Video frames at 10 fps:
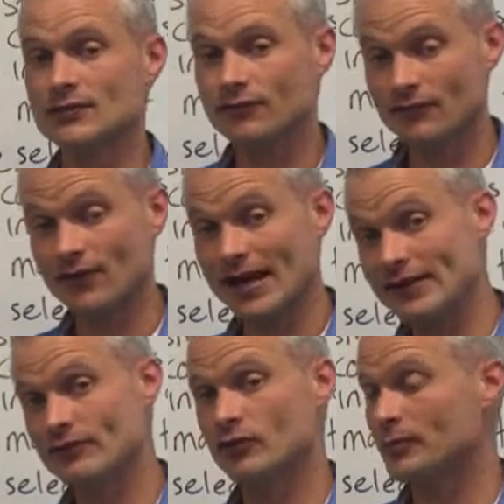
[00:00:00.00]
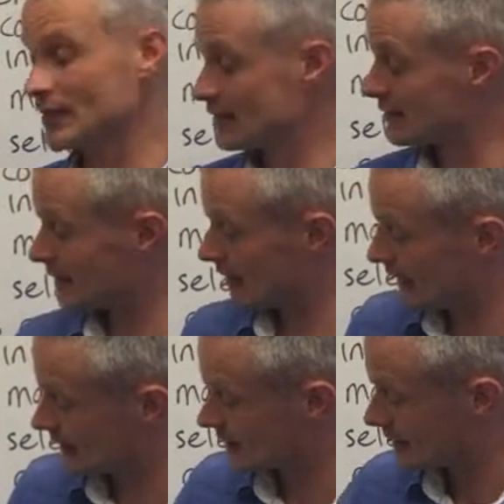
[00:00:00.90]
to favorably
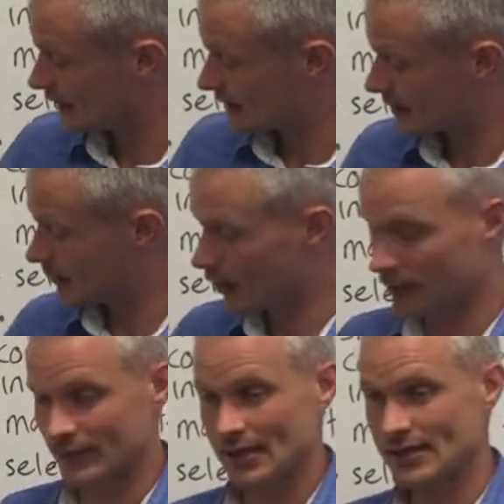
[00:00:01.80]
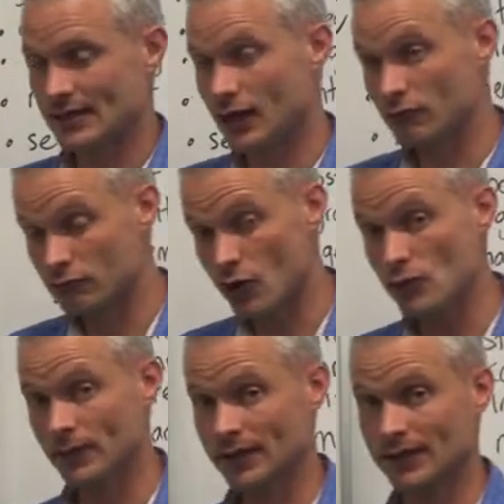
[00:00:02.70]
select the
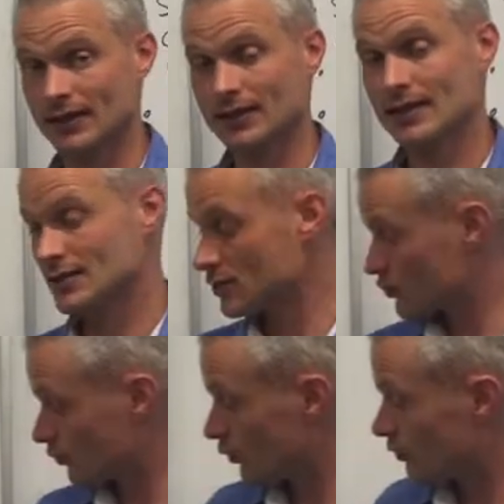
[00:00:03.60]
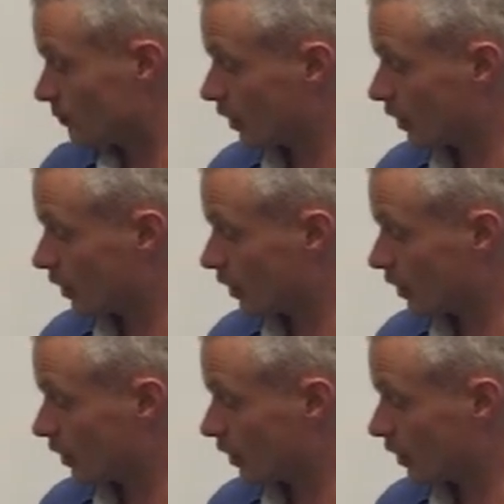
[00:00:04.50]
aerobic soil